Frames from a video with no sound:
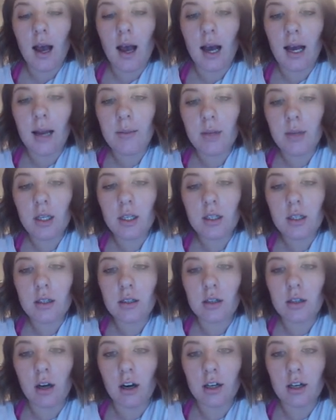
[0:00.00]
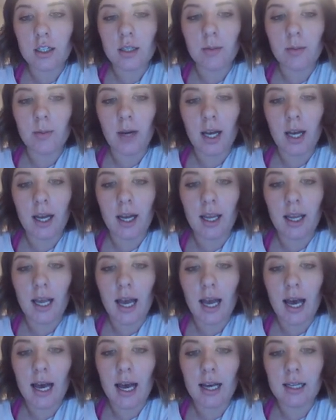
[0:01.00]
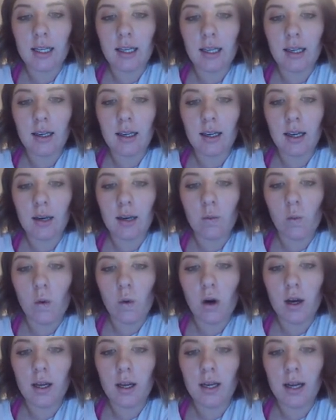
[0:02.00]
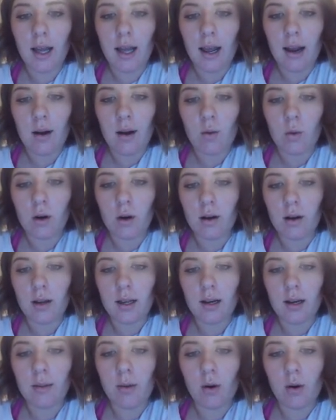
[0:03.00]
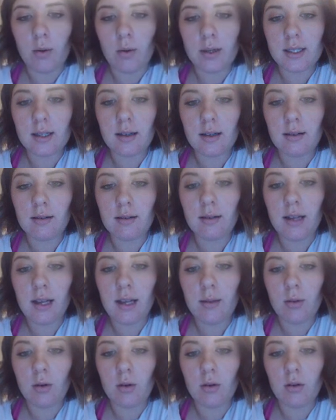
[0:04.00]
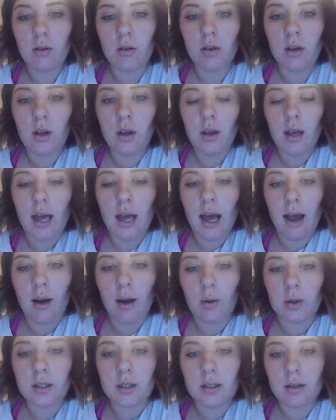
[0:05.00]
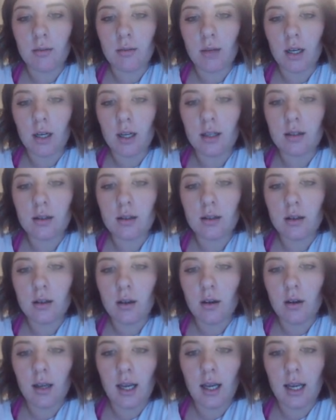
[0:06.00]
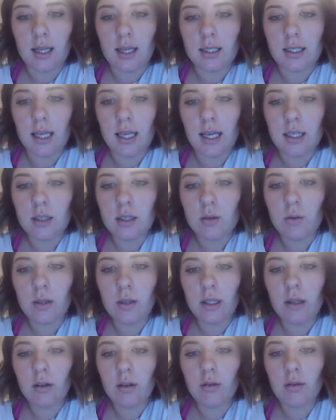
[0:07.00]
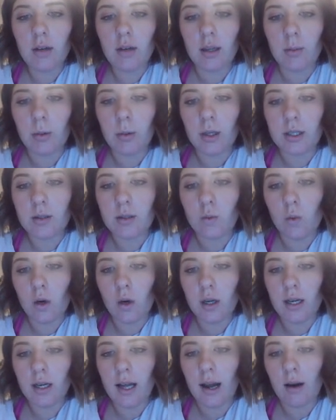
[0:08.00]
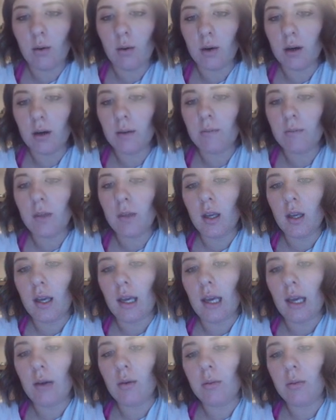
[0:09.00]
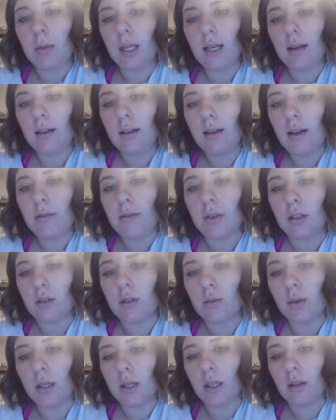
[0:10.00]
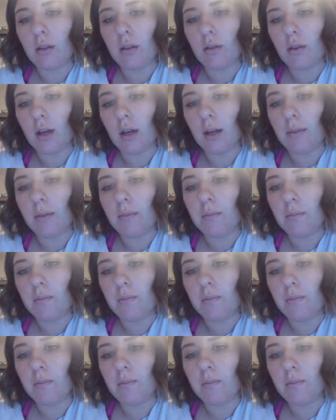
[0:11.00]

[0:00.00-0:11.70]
I'm going to start by adding 1 hour, and I'm always going to label hours and minutes. Okay, 10:23 plus 1 hour, it would be 11:23.